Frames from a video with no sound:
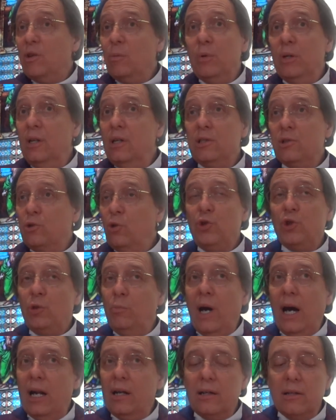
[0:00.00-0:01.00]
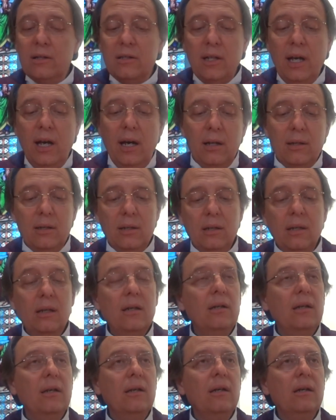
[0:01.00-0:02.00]
to be so dramatic as that.
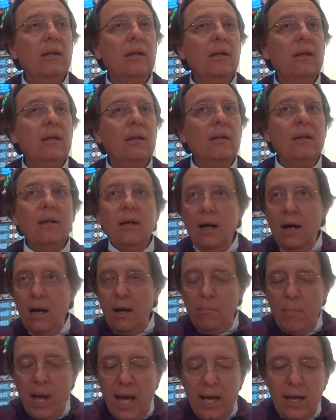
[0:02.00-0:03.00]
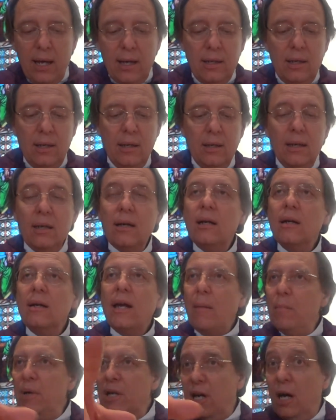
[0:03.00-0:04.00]
A man
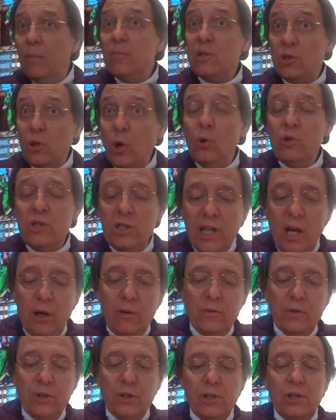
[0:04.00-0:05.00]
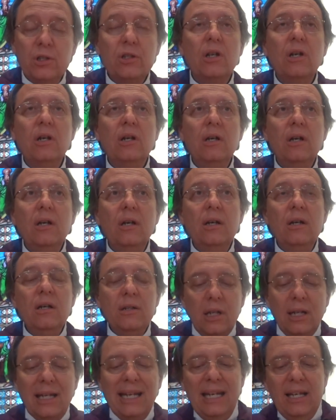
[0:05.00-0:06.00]
can become so selfish
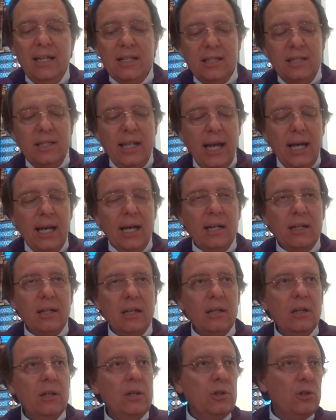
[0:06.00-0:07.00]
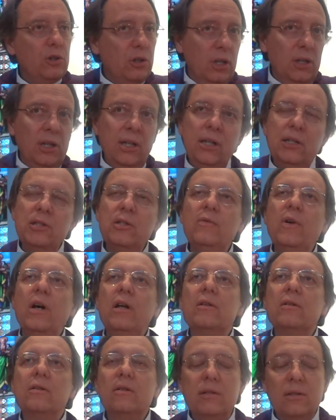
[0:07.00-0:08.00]
that he is dead to the needs of
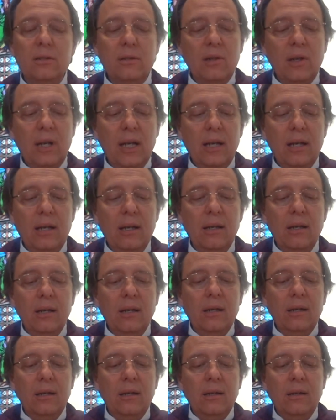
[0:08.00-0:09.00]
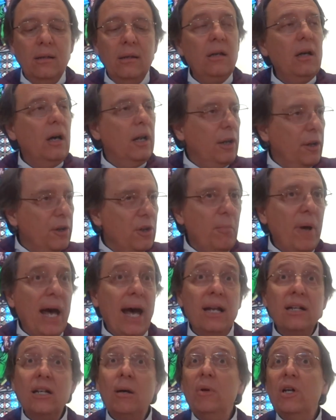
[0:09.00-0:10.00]
others. Another
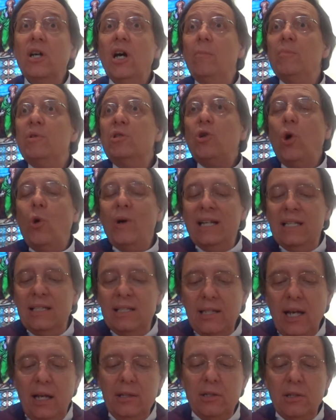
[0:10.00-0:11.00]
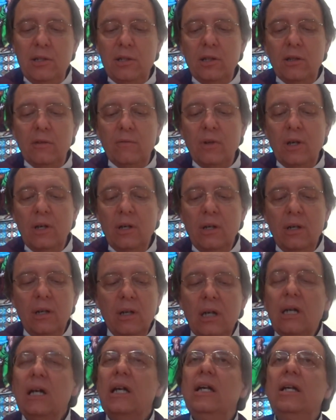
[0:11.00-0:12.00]
man can become so insensitive,
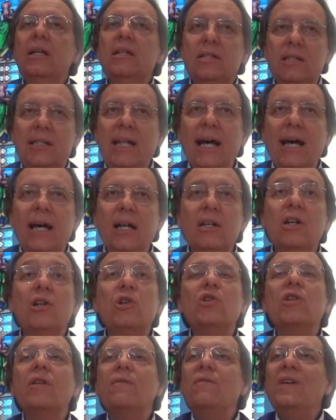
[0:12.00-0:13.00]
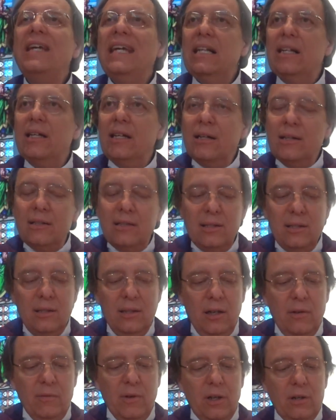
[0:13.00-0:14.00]
he is dead to the feelings
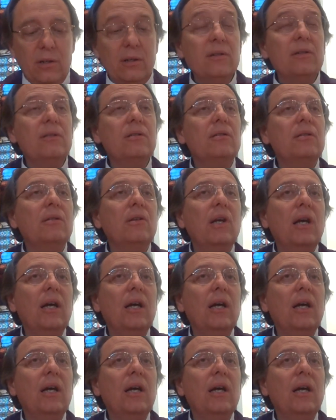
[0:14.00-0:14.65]
of others.